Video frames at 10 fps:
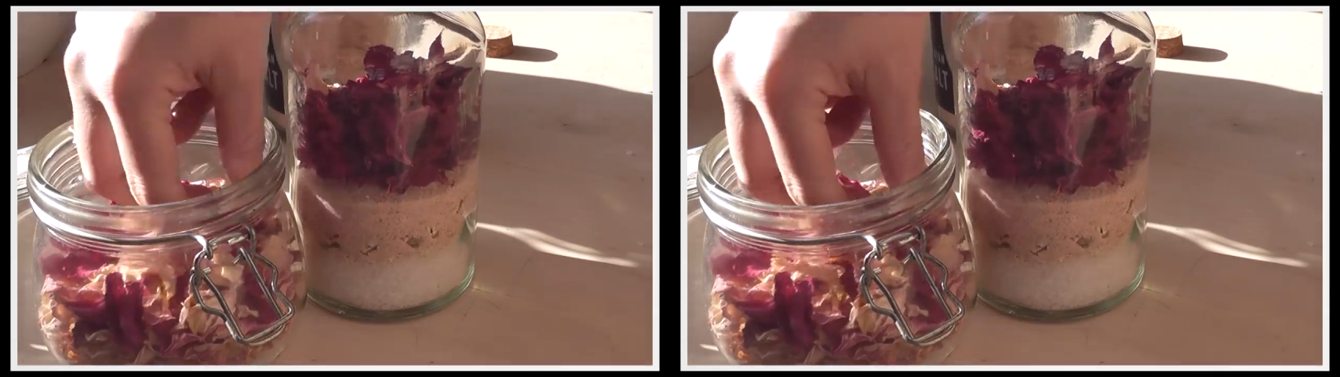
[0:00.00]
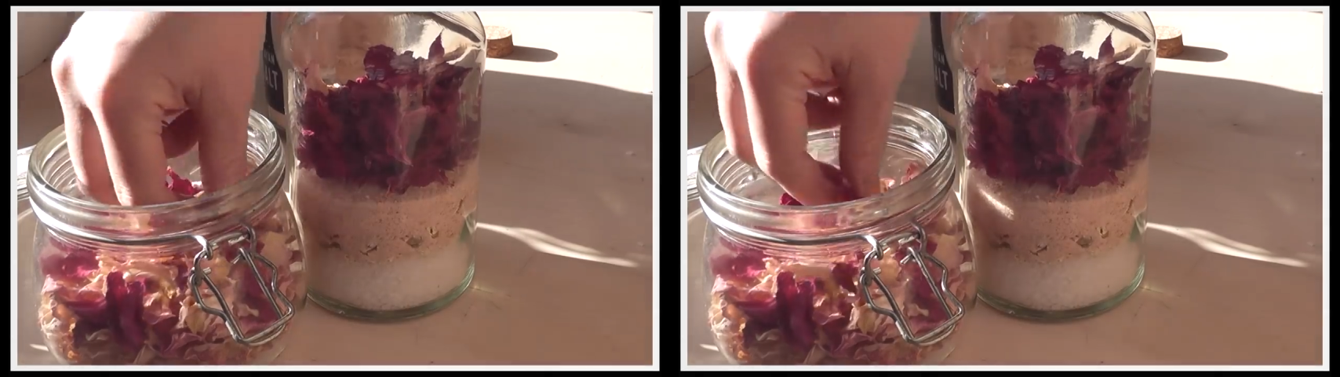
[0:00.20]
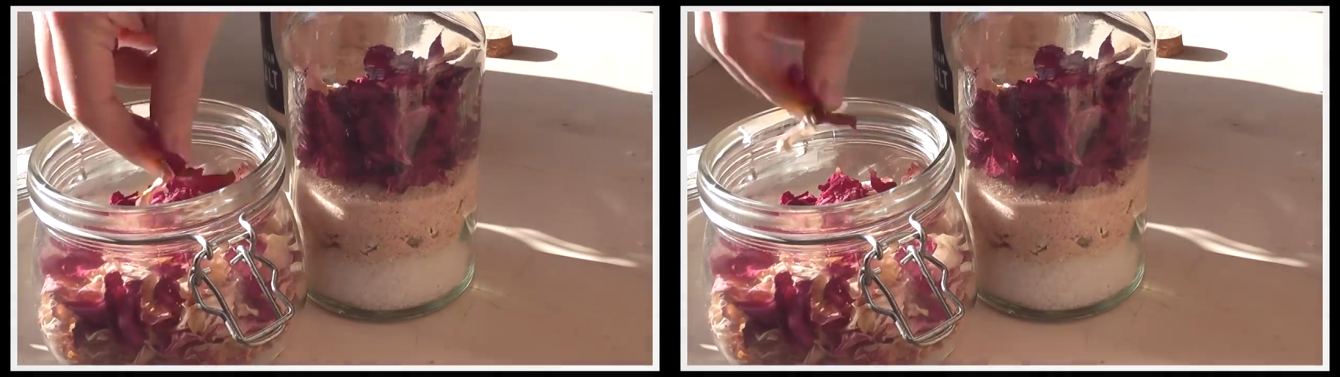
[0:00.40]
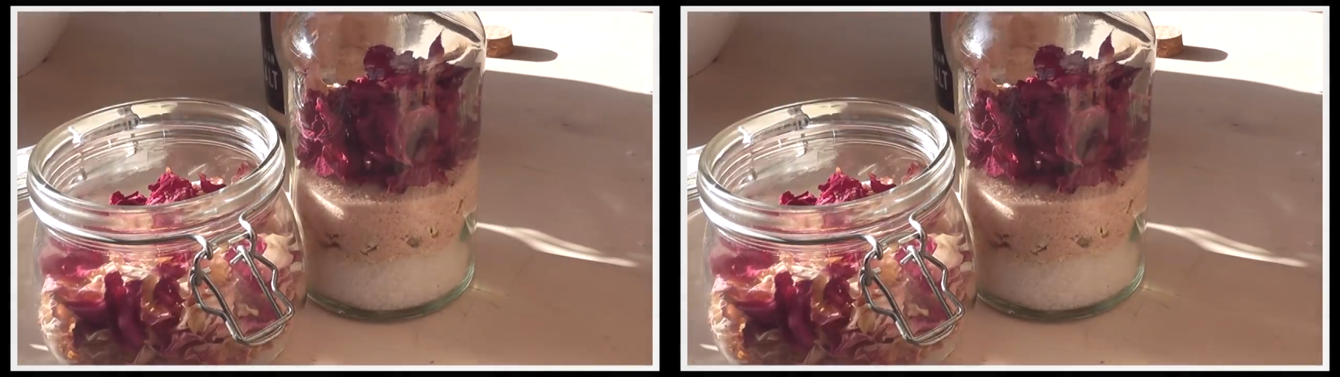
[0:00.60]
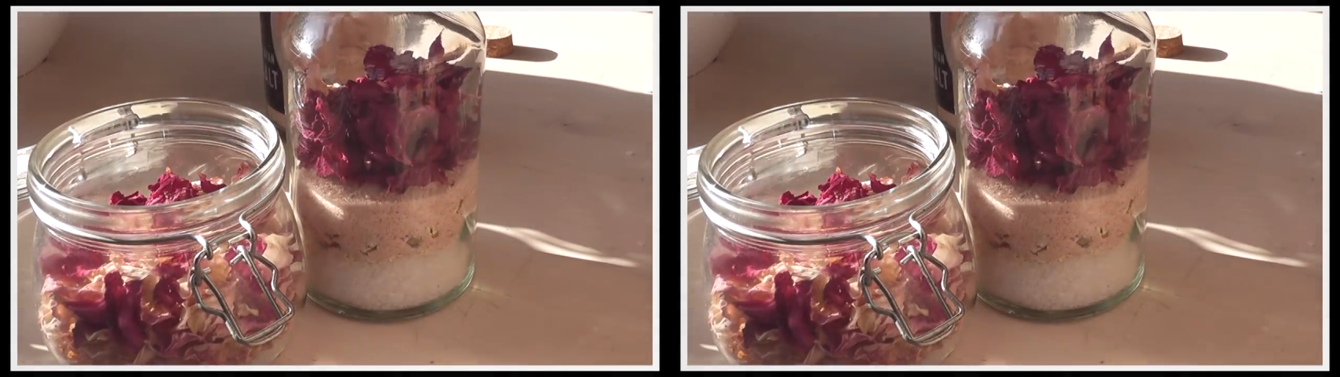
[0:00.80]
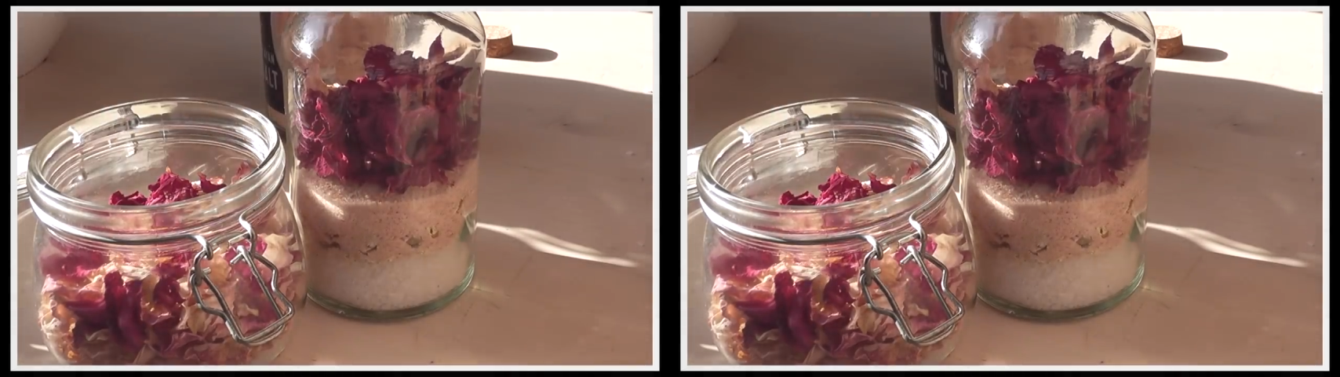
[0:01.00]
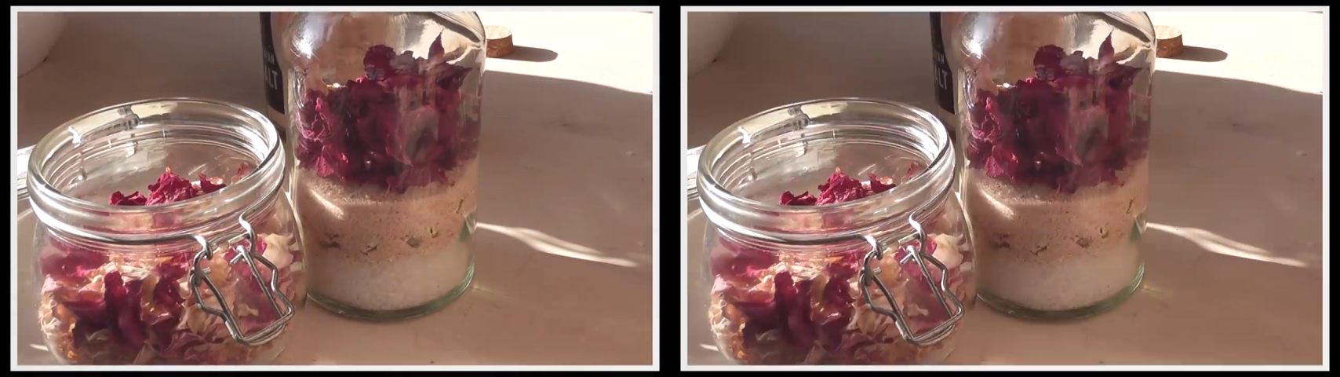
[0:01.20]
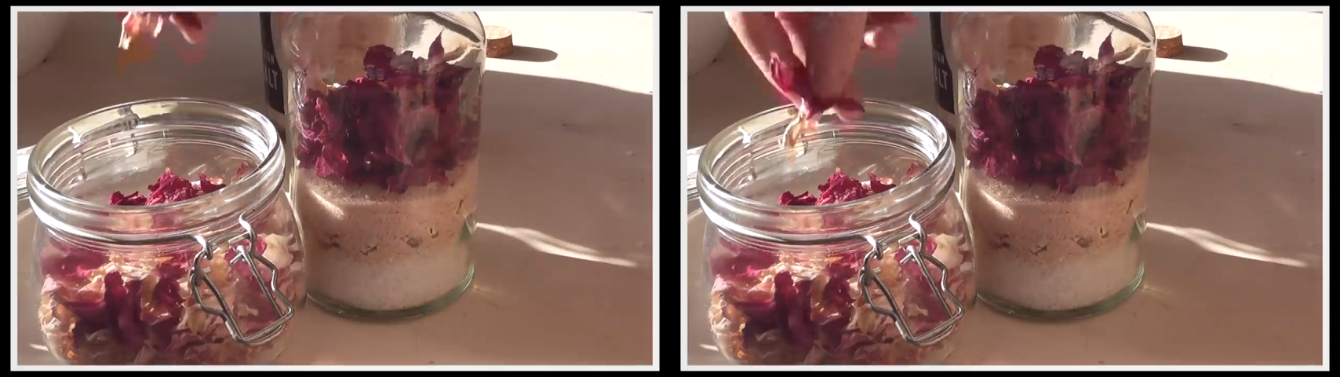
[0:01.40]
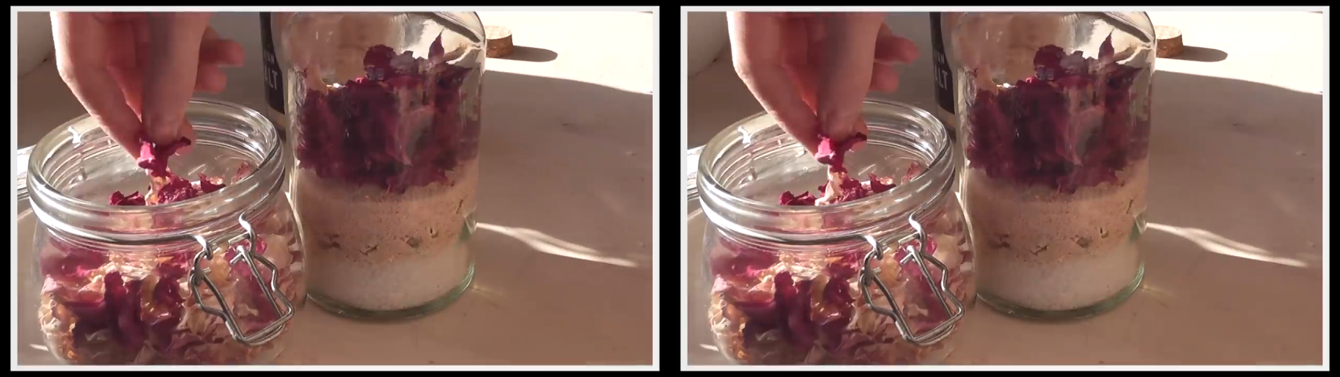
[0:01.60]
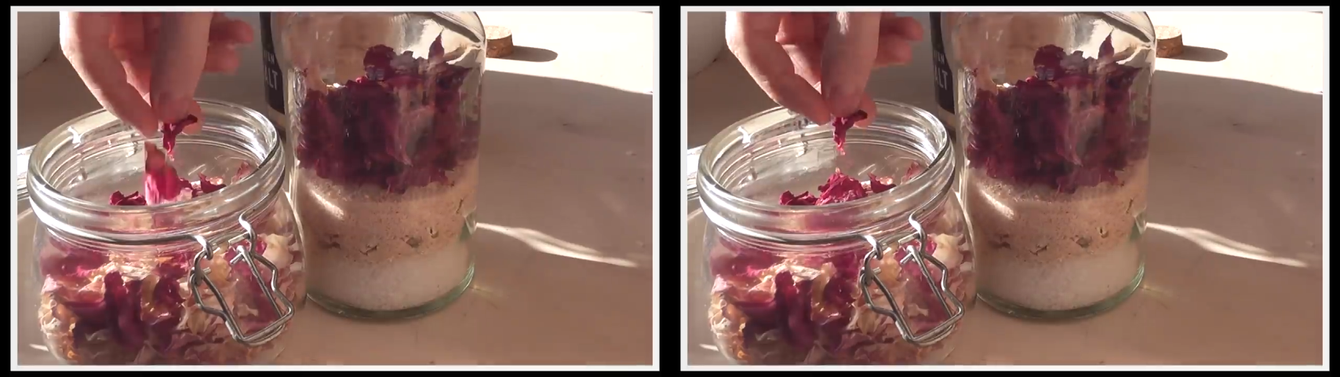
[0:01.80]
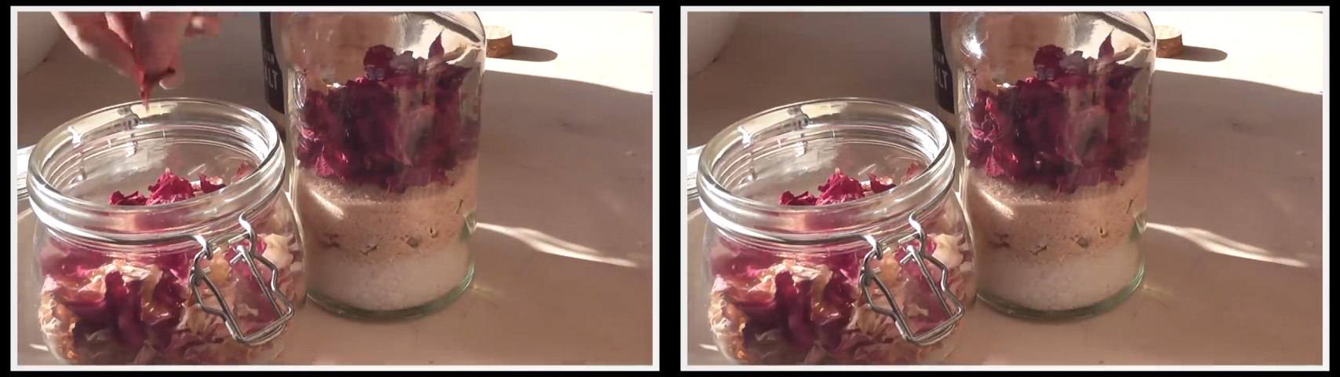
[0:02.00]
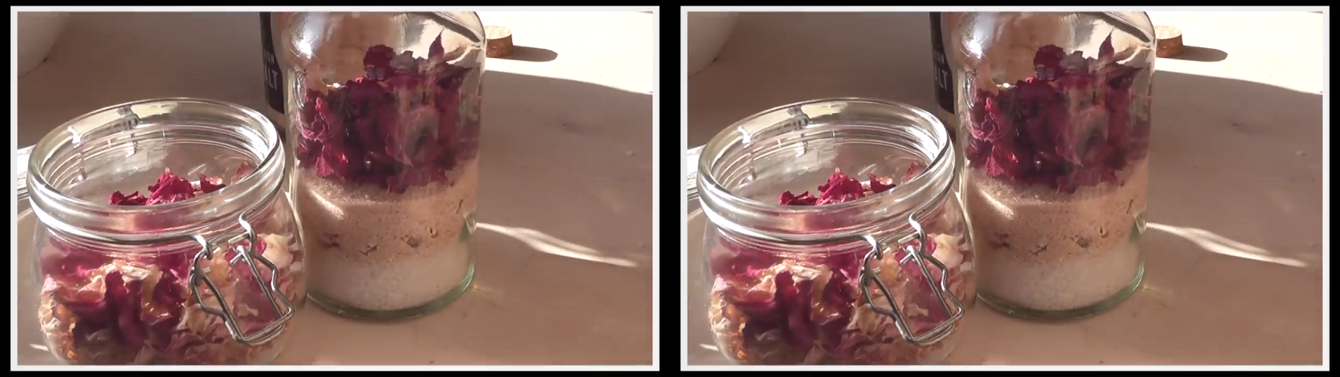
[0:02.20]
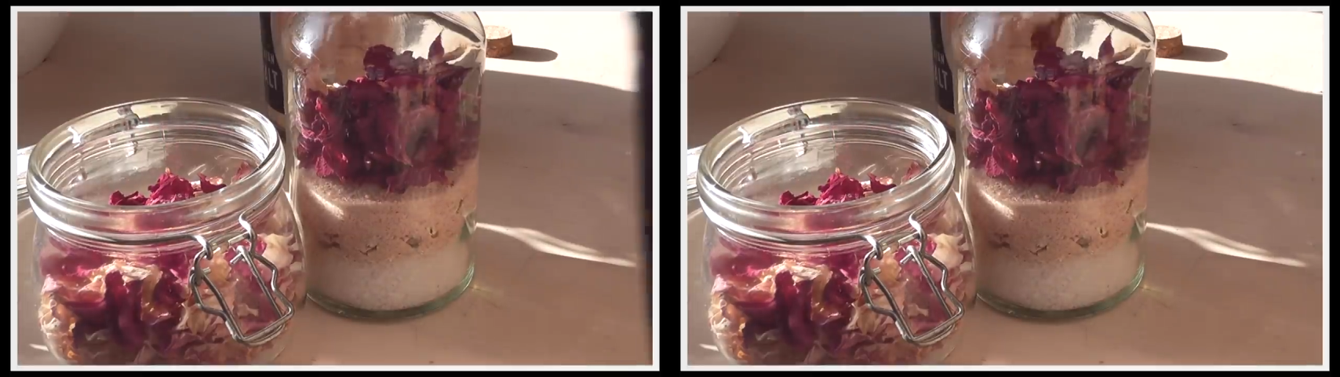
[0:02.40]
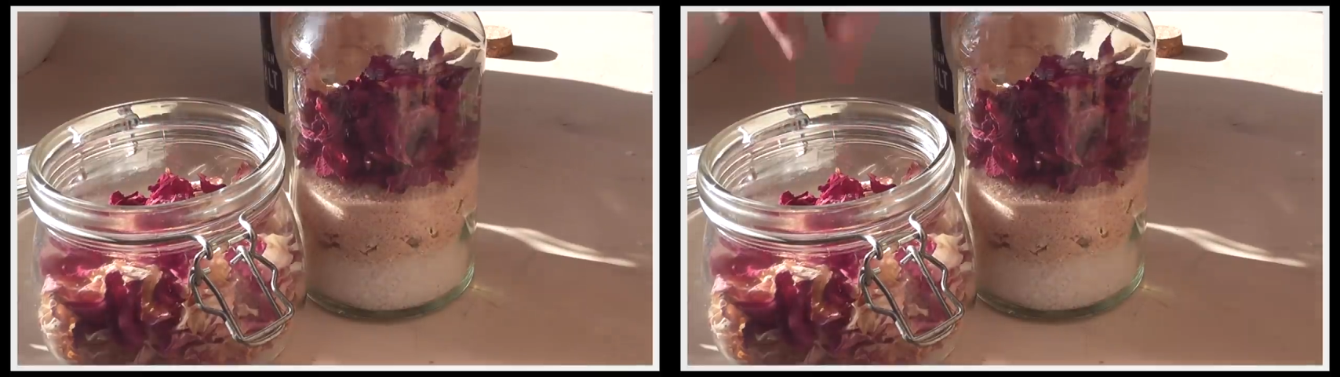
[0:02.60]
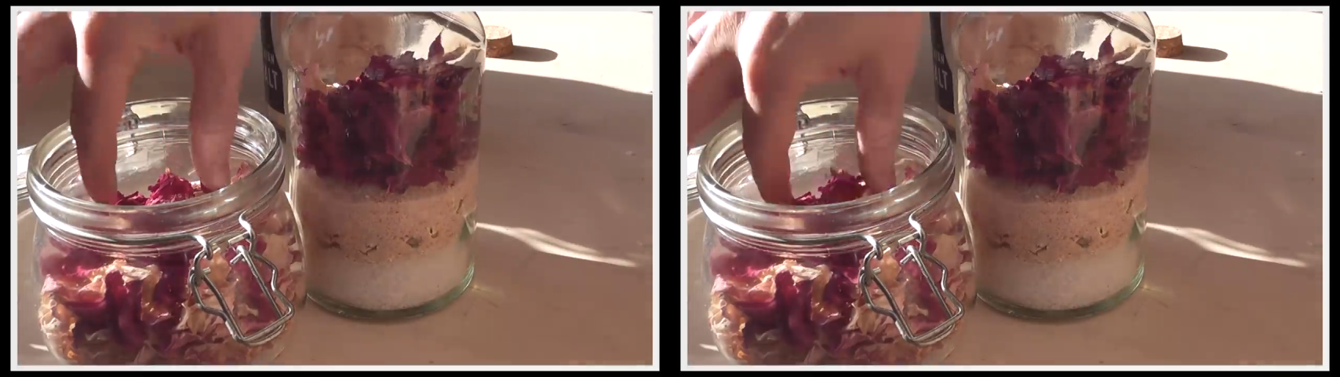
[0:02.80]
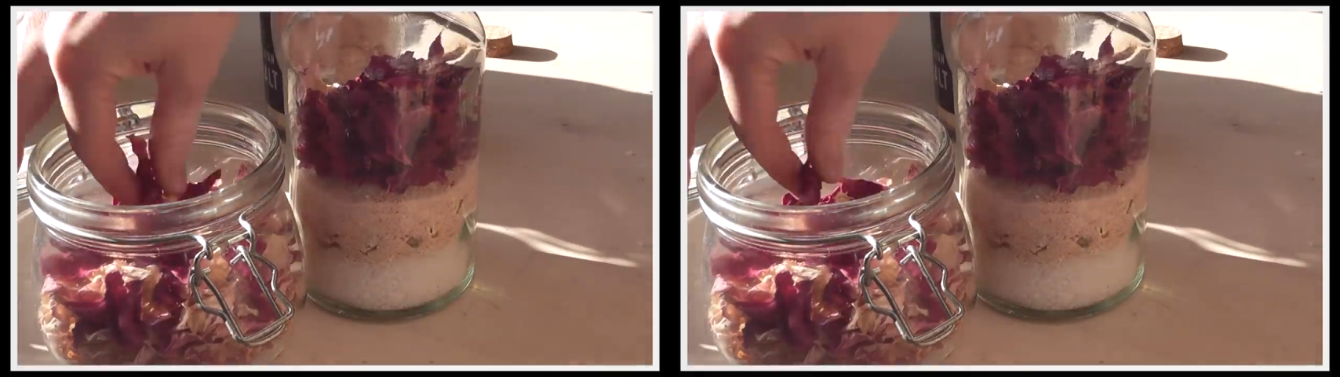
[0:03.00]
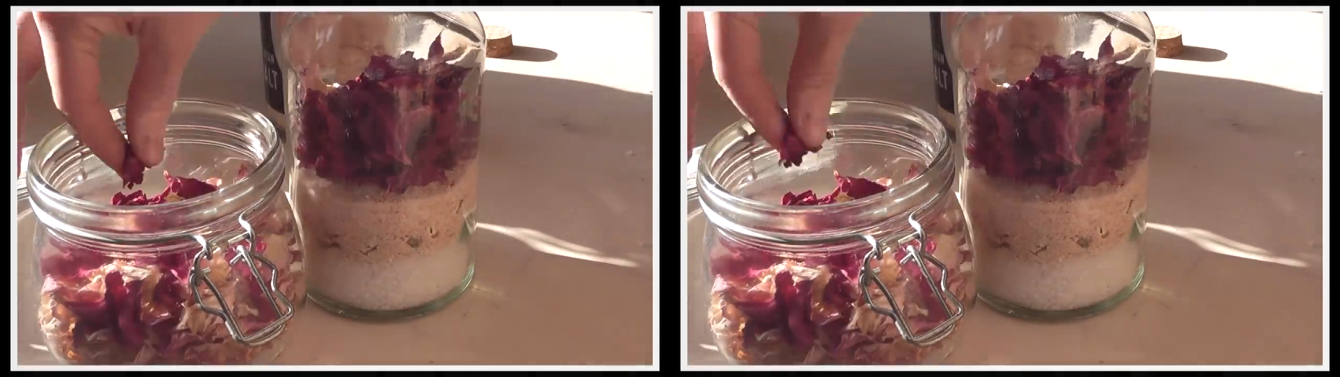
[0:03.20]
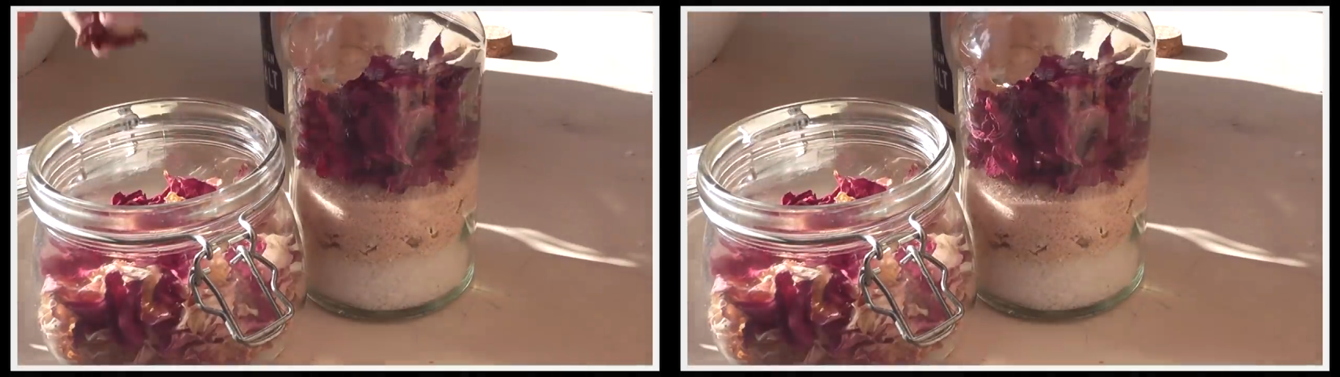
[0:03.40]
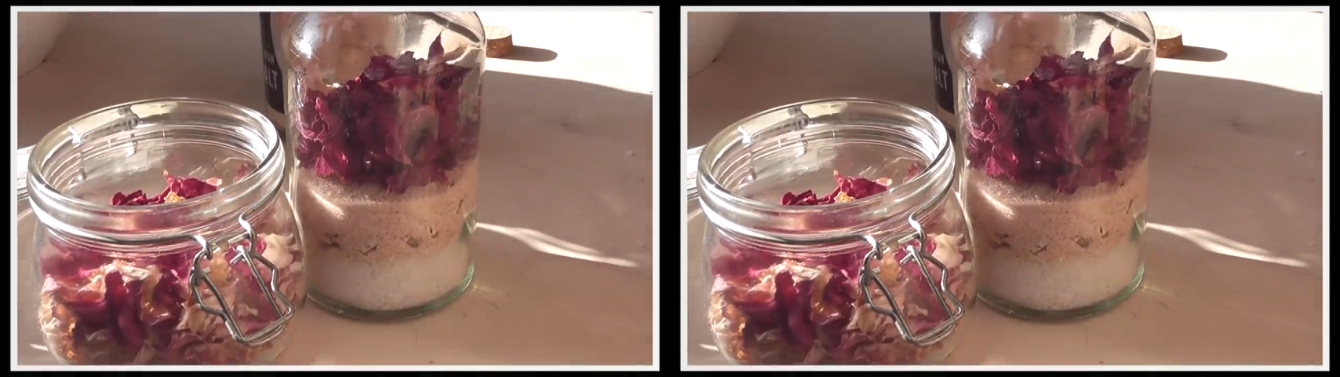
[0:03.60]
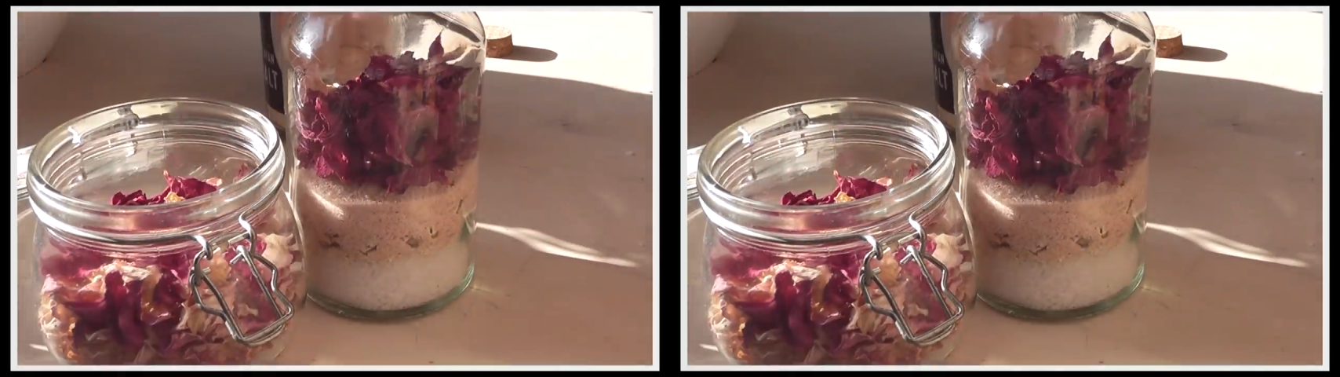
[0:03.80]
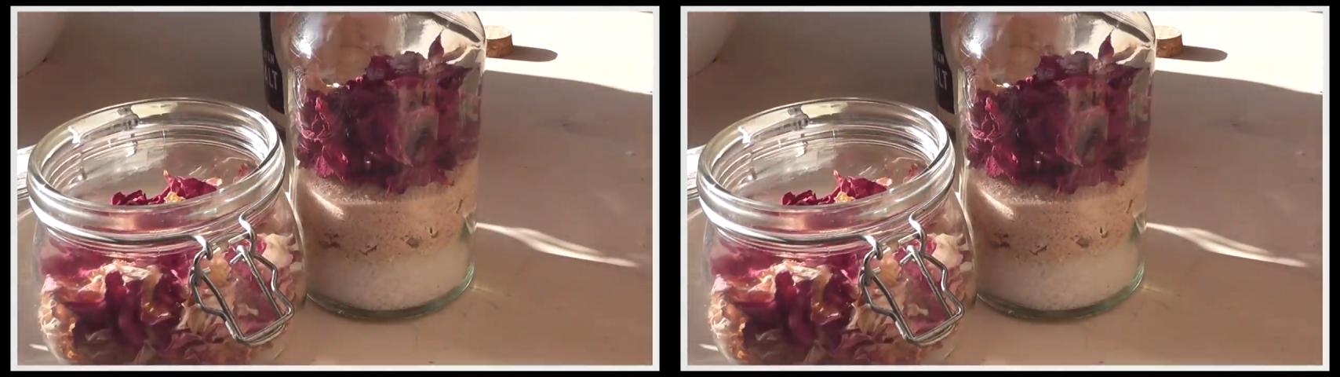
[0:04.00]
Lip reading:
Nobody's mouth can be seen.